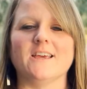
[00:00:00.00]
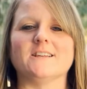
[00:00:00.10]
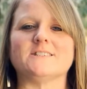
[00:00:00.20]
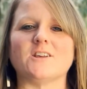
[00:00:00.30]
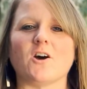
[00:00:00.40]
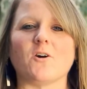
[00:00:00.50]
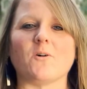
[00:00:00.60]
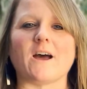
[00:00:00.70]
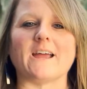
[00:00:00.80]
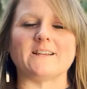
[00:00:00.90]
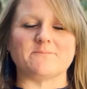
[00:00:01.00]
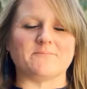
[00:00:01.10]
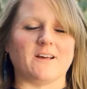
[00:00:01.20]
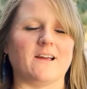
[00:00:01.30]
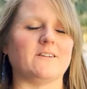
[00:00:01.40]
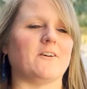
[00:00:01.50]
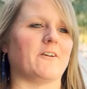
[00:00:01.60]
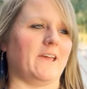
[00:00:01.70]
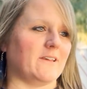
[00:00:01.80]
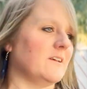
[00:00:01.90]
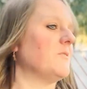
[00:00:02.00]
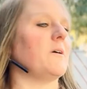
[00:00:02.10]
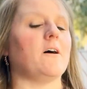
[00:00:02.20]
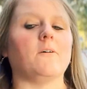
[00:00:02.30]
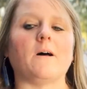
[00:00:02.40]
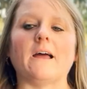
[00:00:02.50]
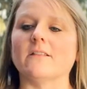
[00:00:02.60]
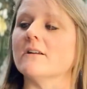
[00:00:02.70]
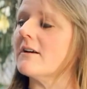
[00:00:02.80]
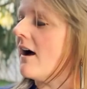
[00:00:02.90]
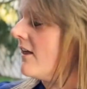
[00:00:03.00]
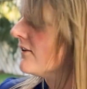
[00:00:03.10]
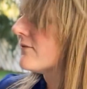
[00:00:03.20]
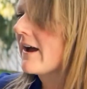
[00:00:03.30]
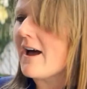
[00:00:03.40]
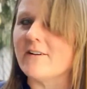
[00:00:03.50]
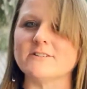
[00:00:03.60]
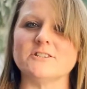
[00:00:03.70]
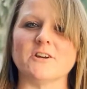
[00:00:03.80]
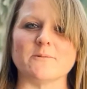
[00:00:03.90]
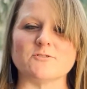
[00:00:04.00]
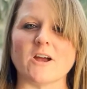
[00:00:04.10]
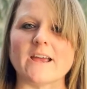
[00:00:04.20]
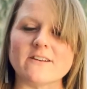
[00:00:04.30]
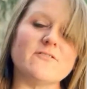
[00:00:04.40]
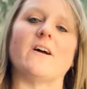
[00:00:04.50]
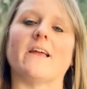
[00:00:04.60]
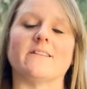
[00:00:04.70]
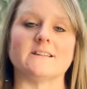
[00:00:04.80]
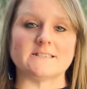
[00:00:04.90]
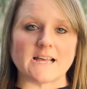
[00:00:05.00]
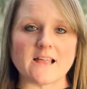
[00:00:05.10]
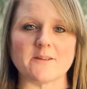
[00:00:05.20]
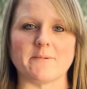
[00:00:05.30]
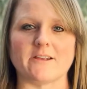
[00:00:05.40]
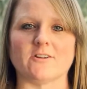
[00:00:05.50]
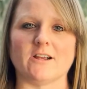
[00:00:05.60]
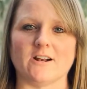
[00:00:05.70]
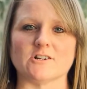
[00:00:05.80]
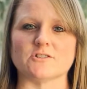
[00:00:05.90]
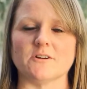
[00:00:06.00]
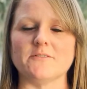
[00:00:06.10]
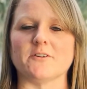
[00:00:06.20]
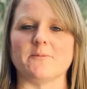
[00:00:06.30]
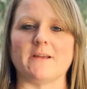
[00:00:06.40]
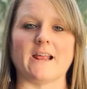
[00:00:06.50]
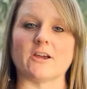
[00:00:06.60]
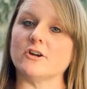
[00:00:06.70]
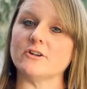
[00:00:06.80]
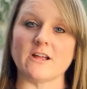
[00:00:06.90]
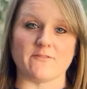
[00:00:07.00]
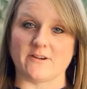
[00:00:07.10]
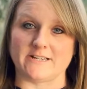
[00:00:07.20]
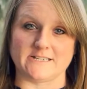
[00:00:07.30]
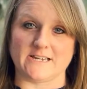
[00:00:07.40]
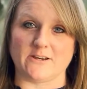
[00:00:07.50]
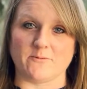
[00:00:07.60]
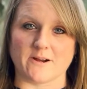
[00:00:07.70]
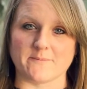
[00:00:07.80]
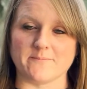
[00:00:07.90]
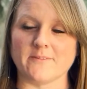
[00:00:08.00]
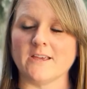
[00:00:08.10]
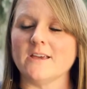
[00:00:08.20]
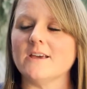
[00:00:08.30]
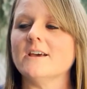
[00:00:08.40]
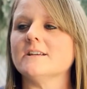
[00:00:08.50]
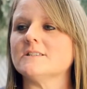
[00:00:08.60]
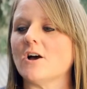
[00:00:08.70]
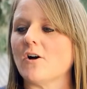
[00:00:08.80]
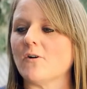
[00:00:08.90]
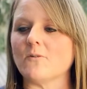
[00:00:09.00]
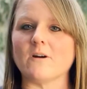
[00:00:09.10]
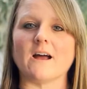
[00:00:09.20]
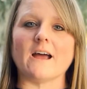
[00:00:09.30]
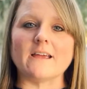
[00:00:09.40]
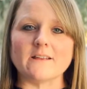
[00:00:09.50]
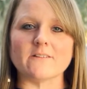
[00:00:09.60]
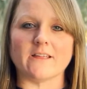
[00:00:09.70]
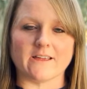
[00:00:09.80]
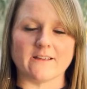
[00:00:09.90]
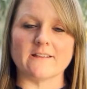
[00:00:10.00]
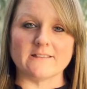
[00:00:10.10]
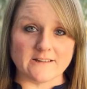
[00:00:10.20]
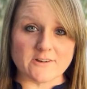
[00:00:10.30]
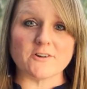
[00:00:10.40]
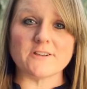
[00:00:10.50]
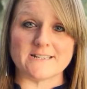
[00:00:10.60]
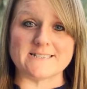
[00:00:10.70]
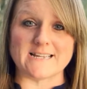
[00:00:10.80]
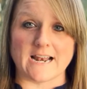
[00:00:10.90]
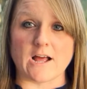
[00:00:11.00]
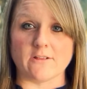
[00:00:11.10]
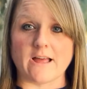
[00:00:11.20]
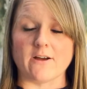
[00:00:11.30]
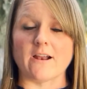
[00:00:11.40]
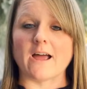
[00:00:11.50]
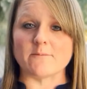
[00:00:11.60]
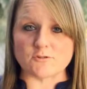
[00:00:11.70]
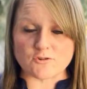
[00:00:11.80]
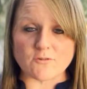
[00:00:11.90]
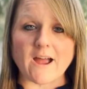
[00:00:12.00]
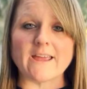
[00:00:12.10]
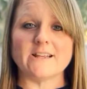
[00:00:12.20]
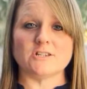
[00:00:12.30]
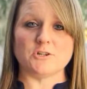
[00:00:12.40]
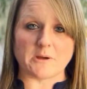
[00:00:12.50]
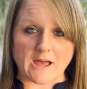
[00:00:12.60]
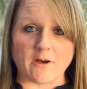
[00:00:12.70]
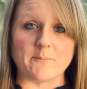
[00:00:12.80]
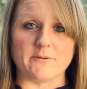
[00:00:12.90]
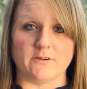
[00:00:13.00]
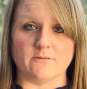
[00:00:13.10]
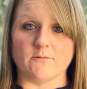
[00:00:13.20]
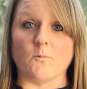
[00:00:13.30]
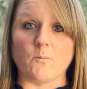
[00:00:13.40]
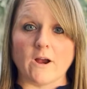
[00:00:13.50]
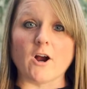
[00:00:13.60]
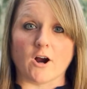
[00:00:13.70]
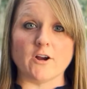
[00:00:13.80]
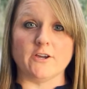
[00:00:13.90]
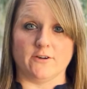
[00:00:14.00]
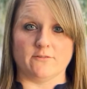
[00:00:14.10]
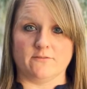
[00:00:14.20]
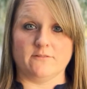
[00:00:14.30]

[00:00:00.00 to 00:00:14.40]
So I thought, okay, well, I look all around, I'm trying to find the salamander in our screen room, and I could not find it anywhere. So I literally said out loud, I'm trying to help you. Where are you?